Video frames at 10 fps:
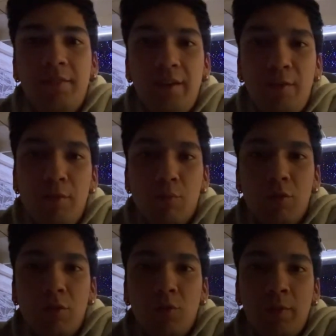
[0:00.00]
did
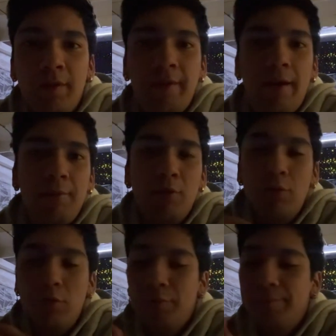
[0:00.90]
anyone run those plays i have
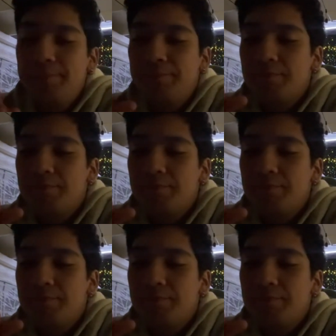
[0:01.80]
no clue